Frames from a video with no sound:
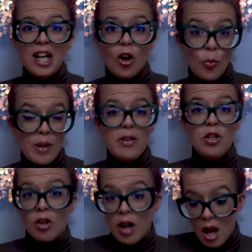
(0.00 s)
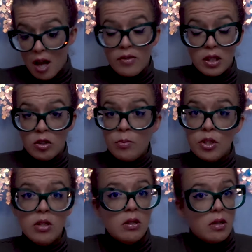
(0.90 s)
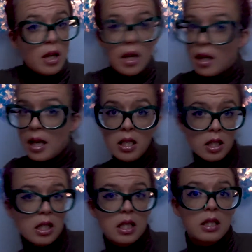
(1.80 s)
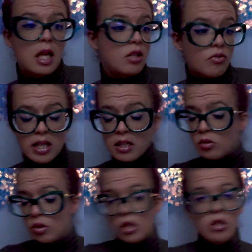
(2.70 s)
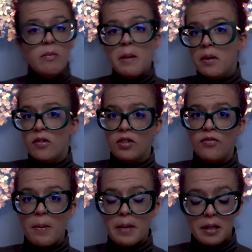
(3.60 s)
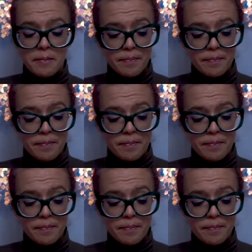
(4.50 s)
Or maybe you're going to have adoption, anything that is related to the new member of the family.